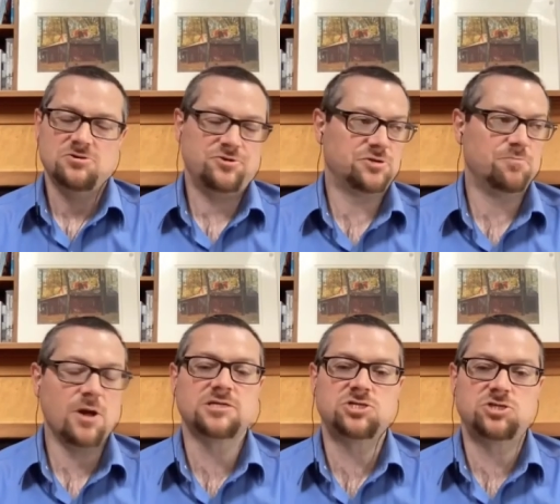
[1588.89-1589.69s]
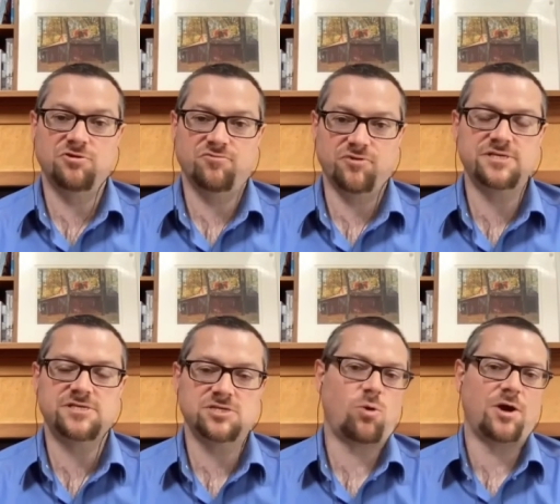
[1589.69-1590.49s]
There's a multitude of
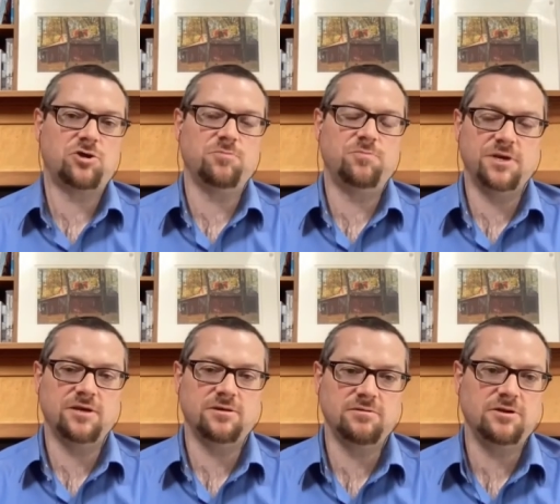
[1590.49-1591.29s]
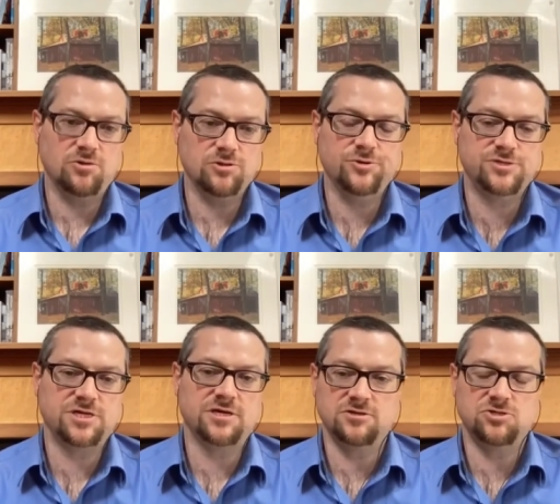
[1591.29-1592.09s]
reasons why you could be, you know,
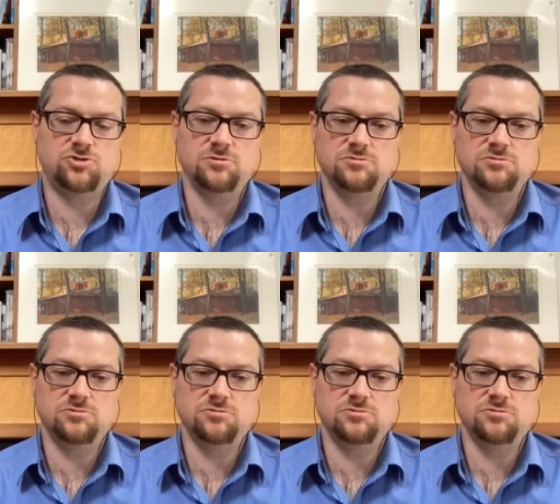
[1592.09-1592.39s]
losing,